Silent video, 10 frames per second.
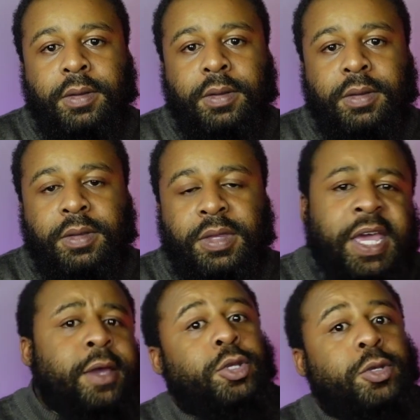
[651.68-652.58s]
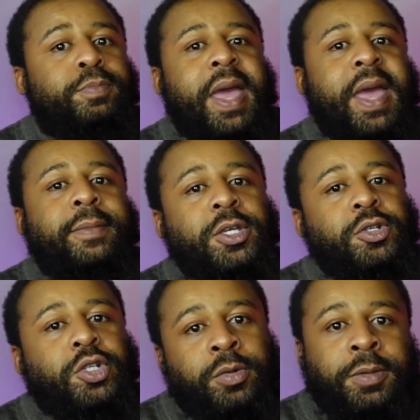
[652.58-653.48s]
Then maybe you
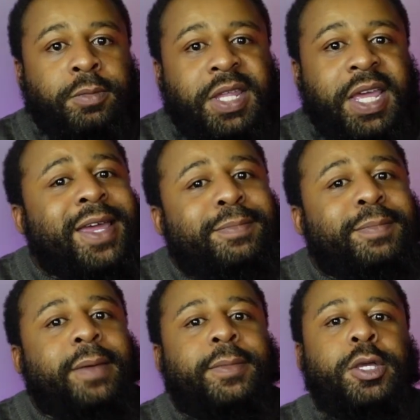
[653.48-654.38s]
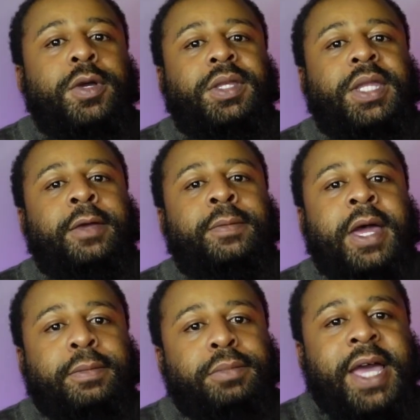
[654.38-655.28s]
can think about
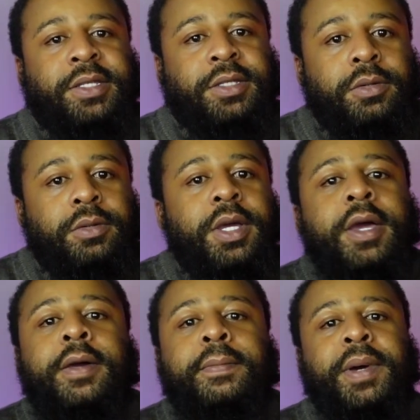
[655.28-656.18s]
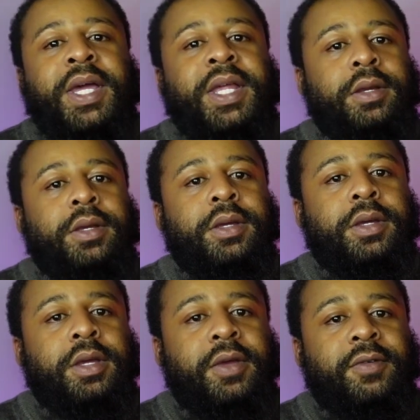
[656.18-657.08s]
a black suit. But
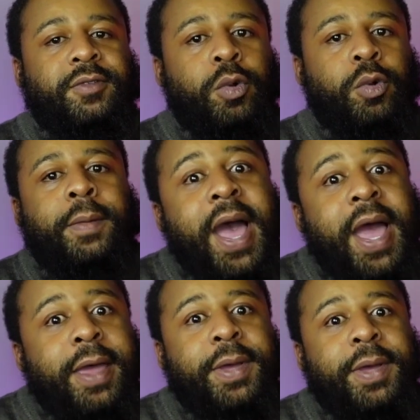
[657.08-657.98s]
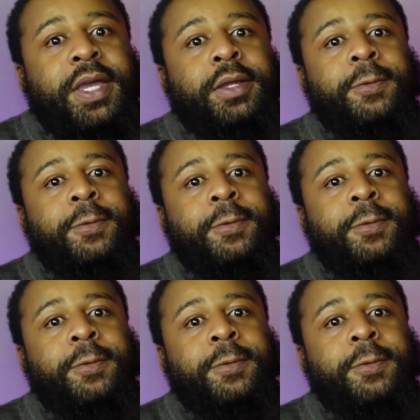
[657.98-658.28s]
if you want my opinion,